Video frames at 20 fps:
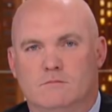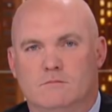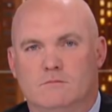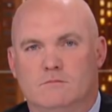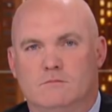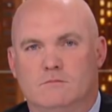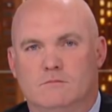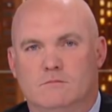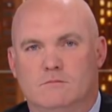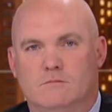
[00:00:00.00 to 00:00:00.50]

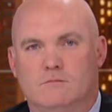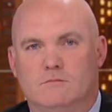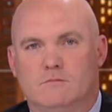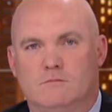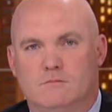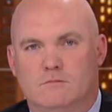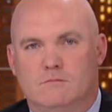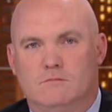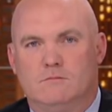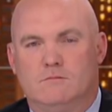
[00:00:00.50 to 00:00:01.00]

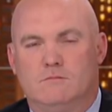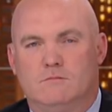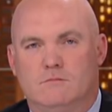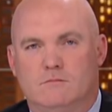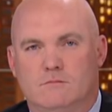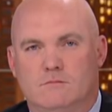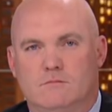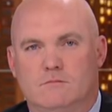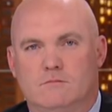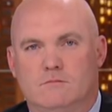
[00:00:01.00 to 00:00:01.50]

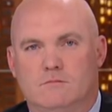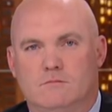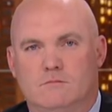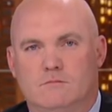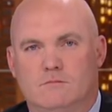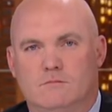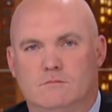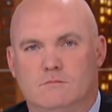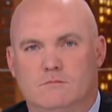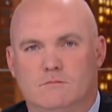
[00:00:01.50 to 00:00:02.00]

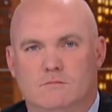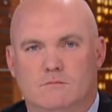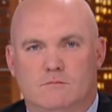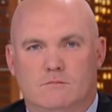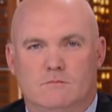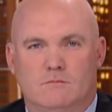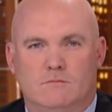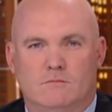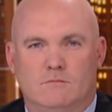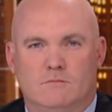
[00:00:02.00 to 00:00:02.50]

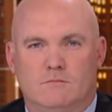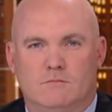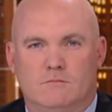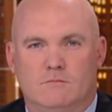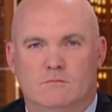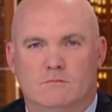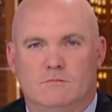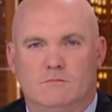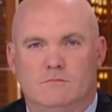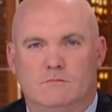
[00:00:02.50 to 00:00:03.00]

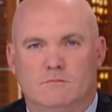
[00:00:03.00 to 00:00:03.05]
No words are spoken by the person on screen.